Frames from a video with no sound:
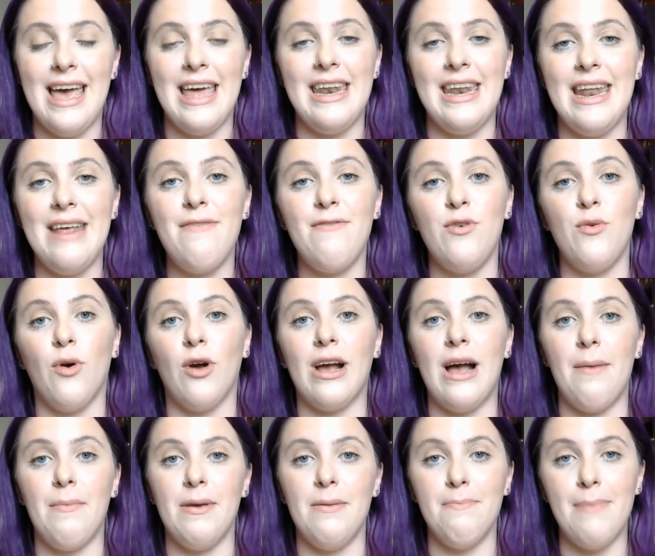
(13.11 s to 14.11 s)
And if you are
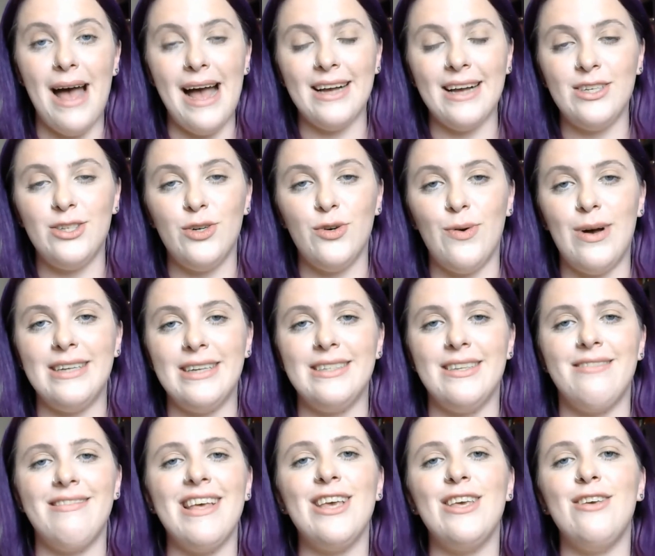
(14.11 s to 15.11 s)
coming back to us,
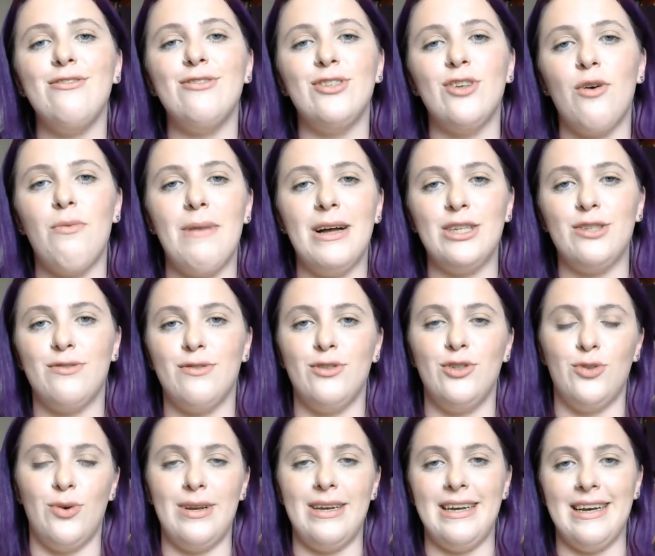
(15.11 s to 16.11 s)
thank you so much for
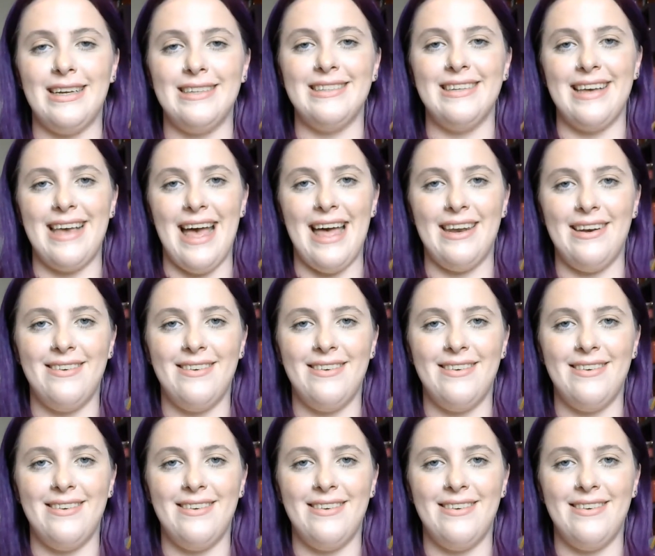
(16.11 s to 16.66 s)
joining us again.